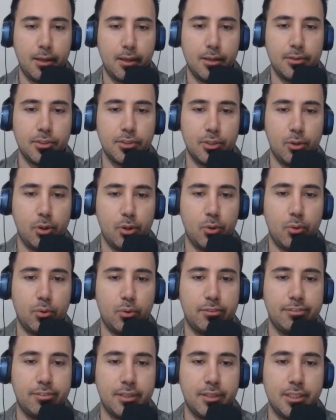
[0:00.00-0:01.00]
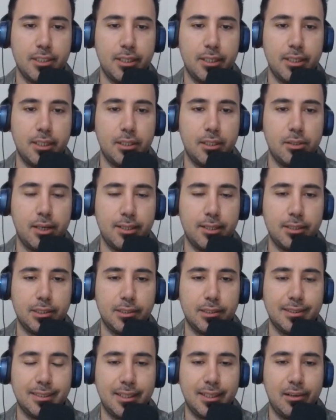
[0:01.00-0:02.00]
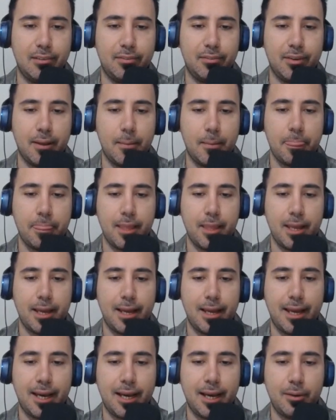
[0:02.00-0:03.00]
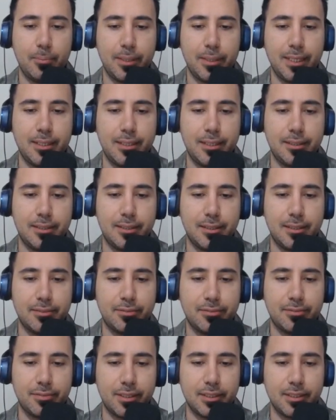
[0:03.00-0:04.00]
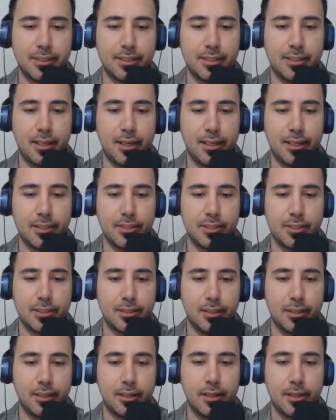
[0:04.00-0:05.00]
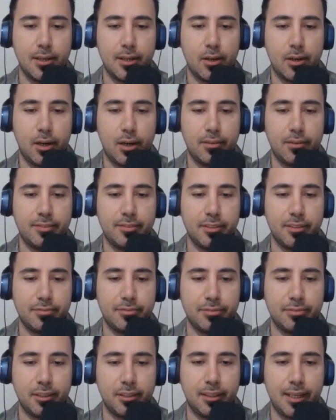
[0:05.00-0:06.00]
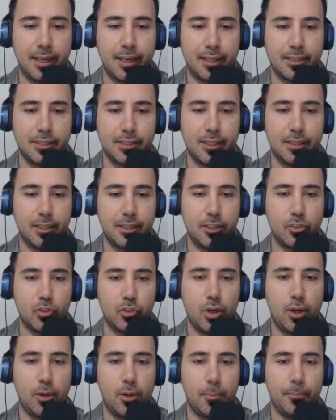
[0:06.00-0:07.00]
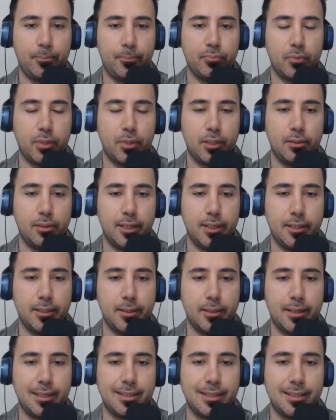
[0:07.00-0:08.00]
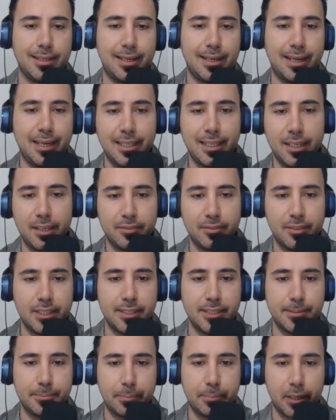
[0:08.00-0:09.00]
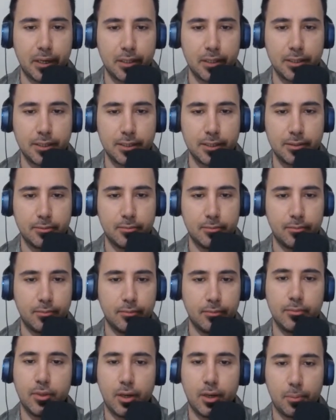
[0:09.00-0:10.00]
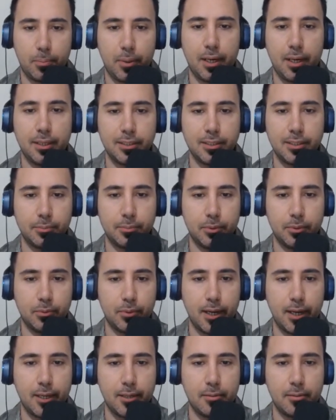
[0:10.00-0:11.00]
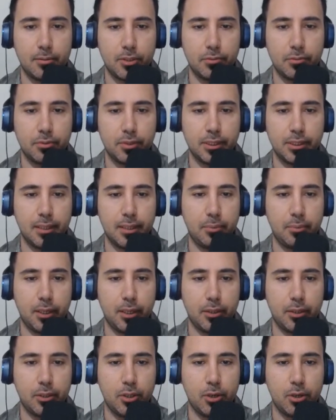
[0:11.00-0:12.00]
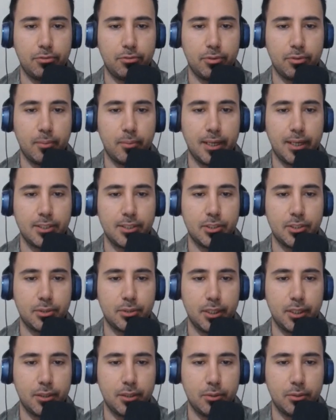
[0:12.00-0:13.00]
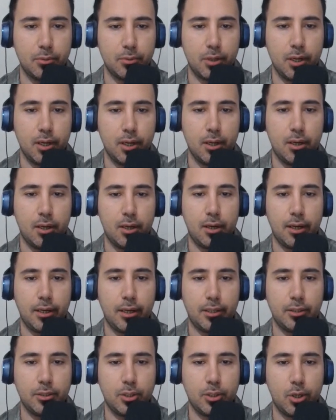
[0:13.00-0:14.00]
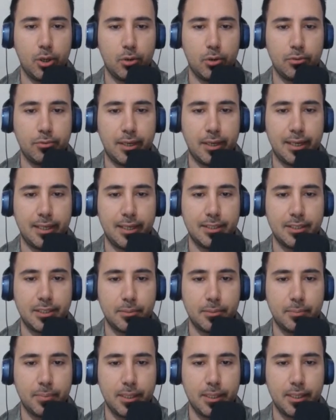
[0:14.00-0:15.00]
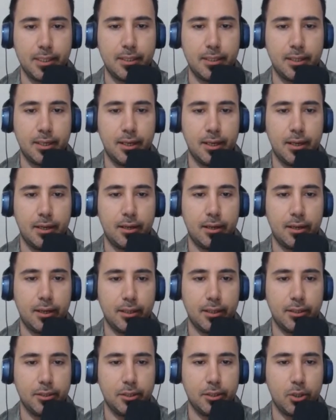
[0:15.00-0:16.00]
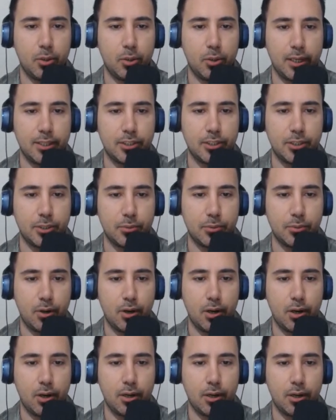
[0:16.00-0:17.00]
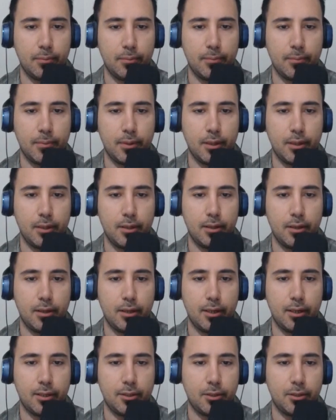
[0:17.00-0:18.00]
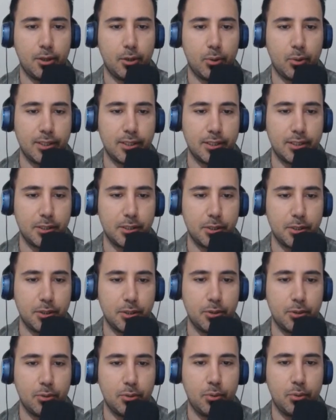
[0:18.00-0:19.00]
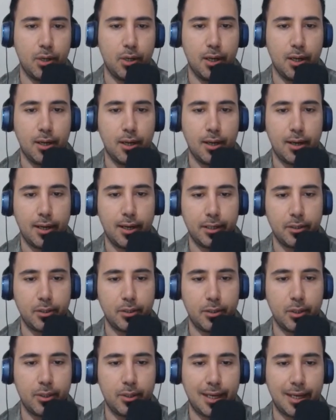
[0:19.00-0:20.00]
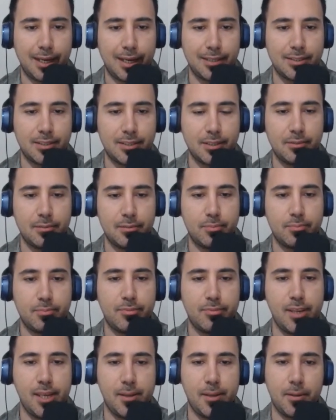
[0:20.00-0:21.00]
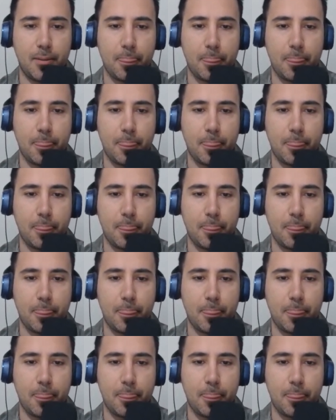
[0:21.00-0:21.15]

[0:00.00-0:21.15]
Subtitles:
So first you need to ask yourself, how many different sides of different legs can I draw? Like any of these pairs are possible, right? So for example, I could go from S to Q, I could go S to P, I could go S to R, I could go S to U, I could go S to V.